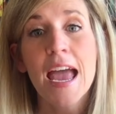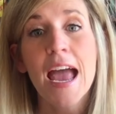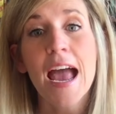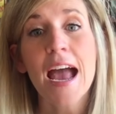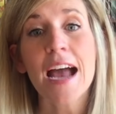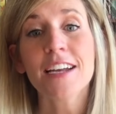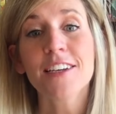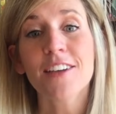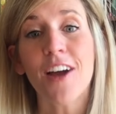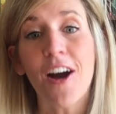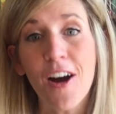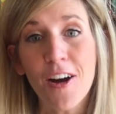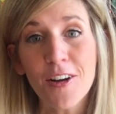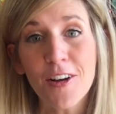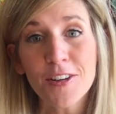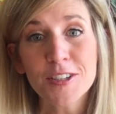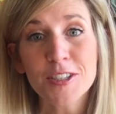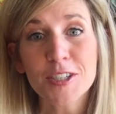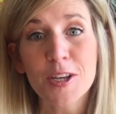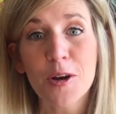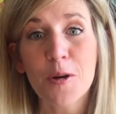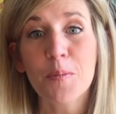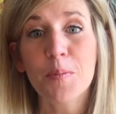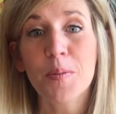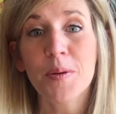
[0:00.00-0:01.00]
And
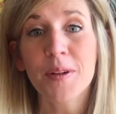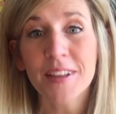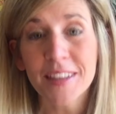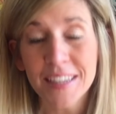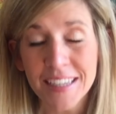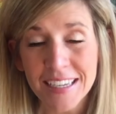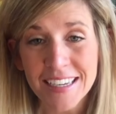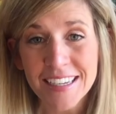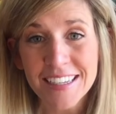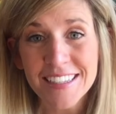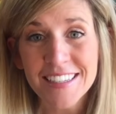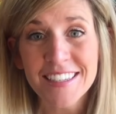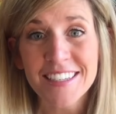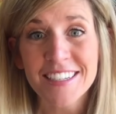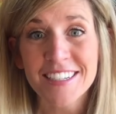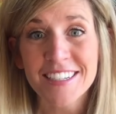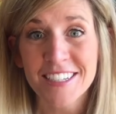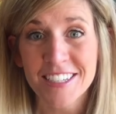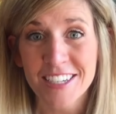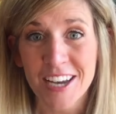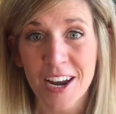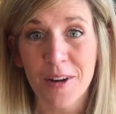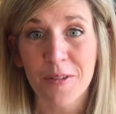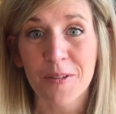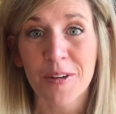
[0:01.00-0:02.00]
also, please
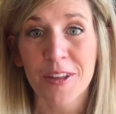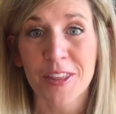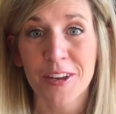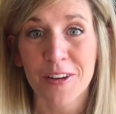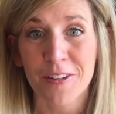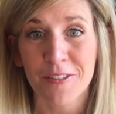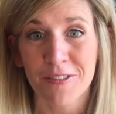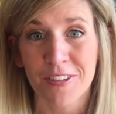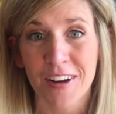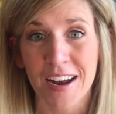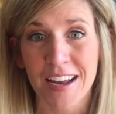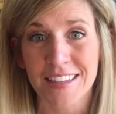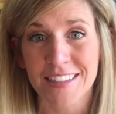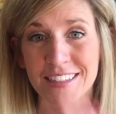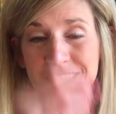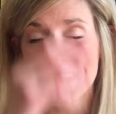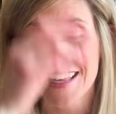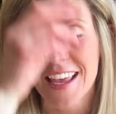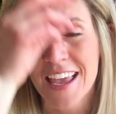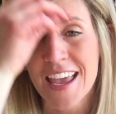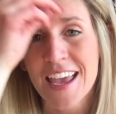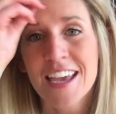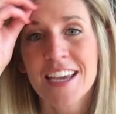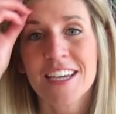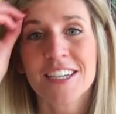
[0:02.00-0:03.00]
share with your friends.
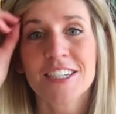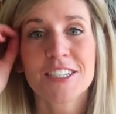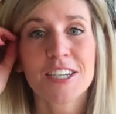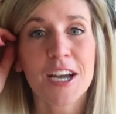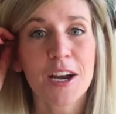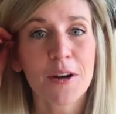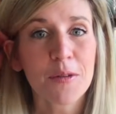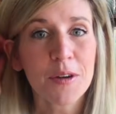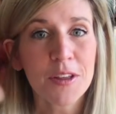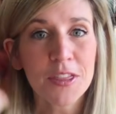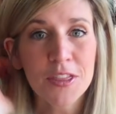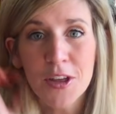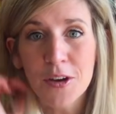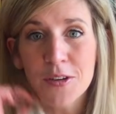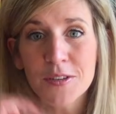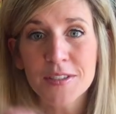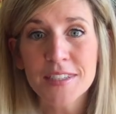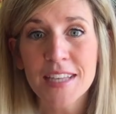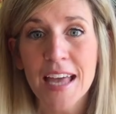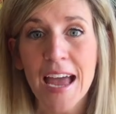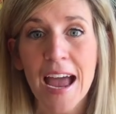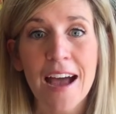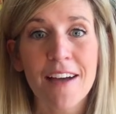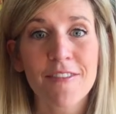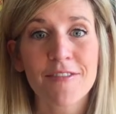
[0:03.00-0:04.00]
Share with those
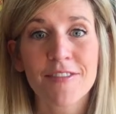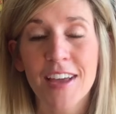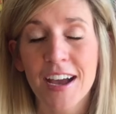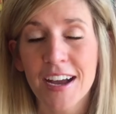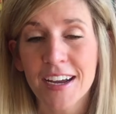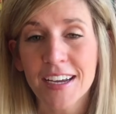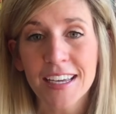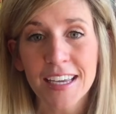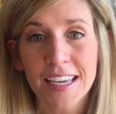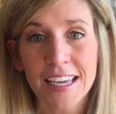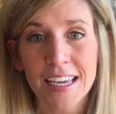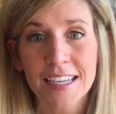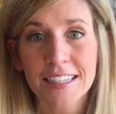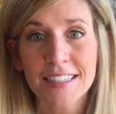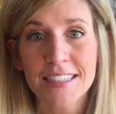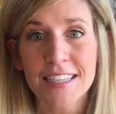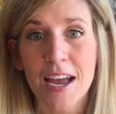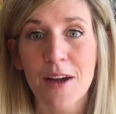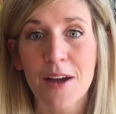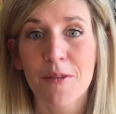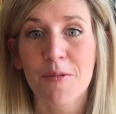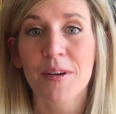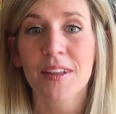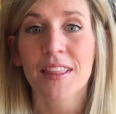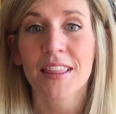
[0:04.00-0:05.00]
that have young kids
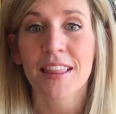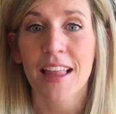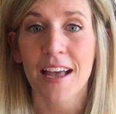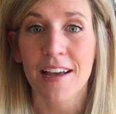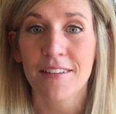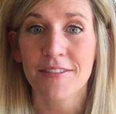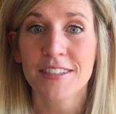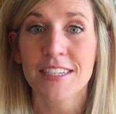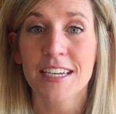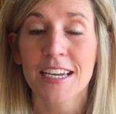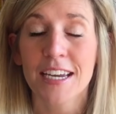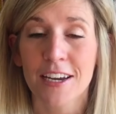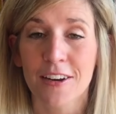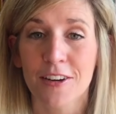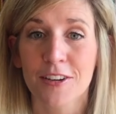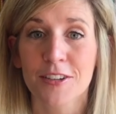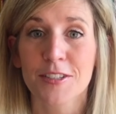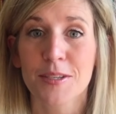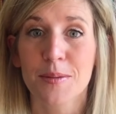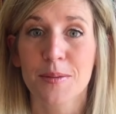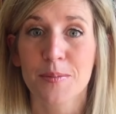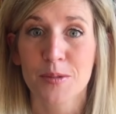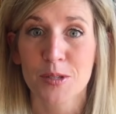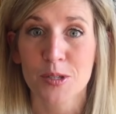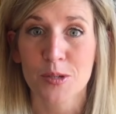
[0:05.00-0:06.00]
and would love to hear
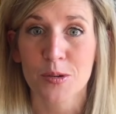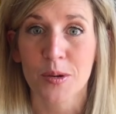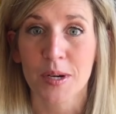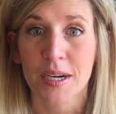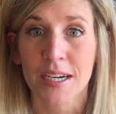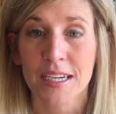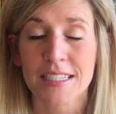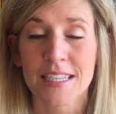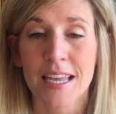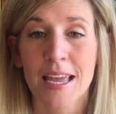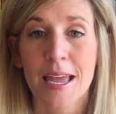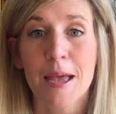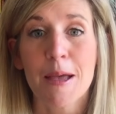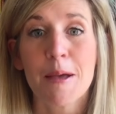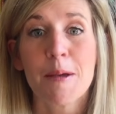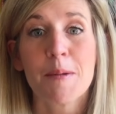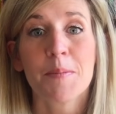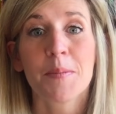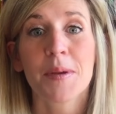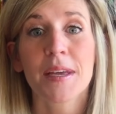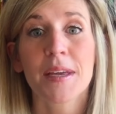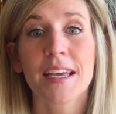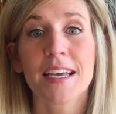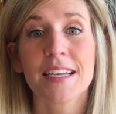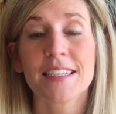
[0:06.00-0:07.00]
some stories,
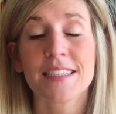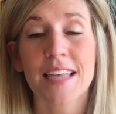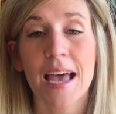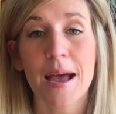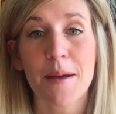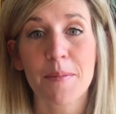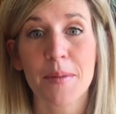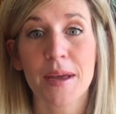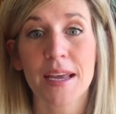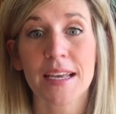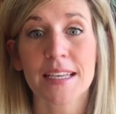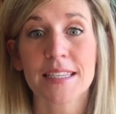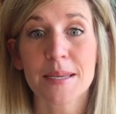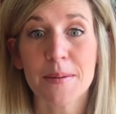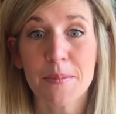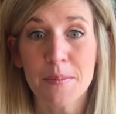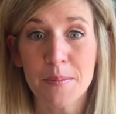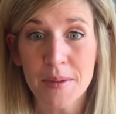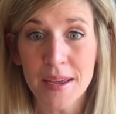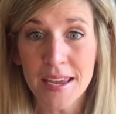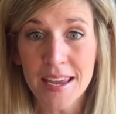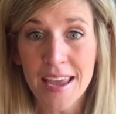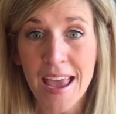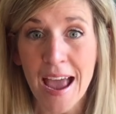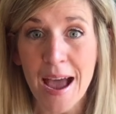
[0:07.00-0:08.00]
because that makes
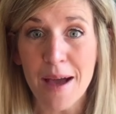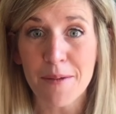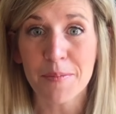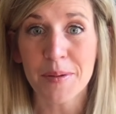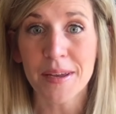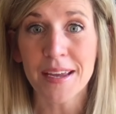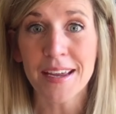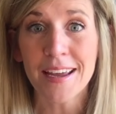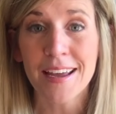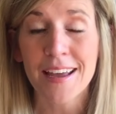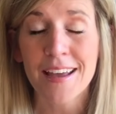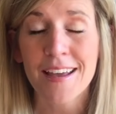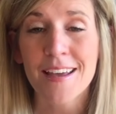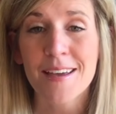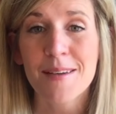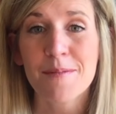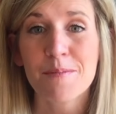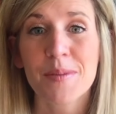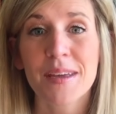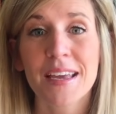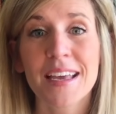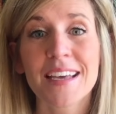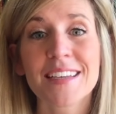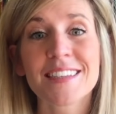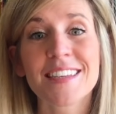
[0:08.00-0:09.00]
me happy
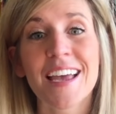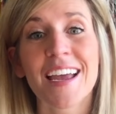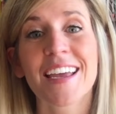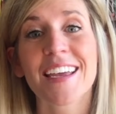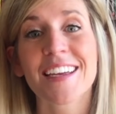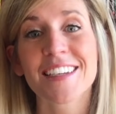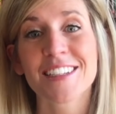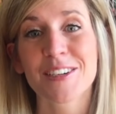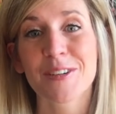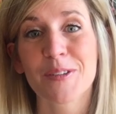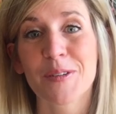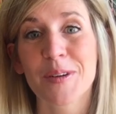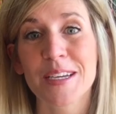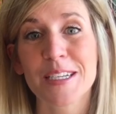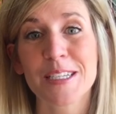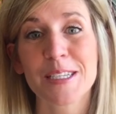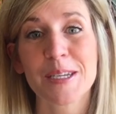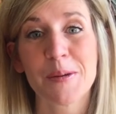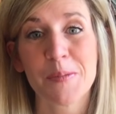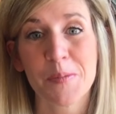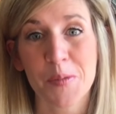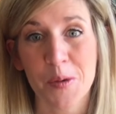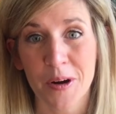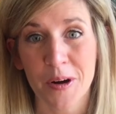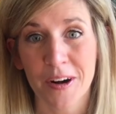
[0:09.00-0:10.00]
because I get to read
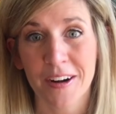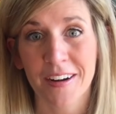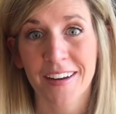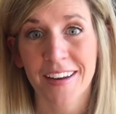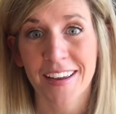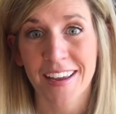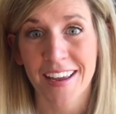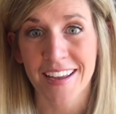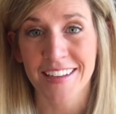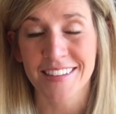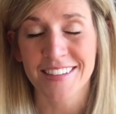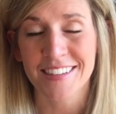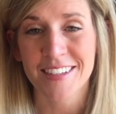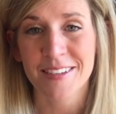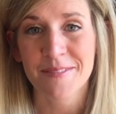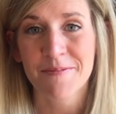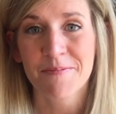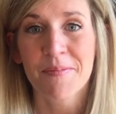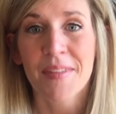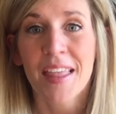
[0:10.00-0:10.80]
to more kids.